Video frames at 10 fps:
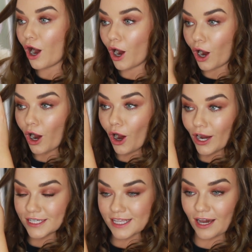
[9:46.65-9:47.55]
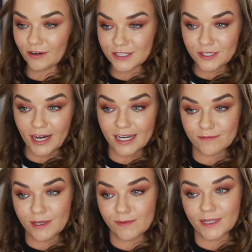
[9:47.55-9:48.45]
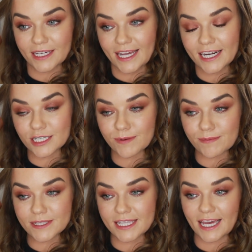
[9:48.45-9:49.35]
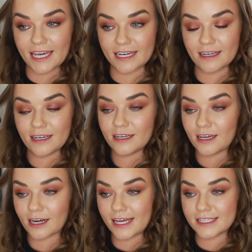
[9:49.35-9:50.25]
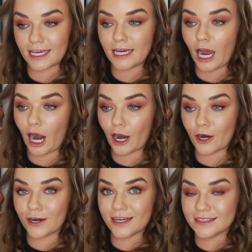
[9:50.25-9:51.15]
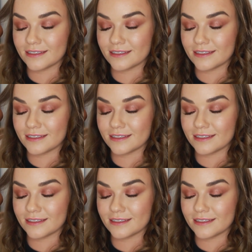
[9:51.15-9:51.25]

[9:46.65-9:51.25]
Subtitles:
Aw is how Australian people and English people say it. I say R.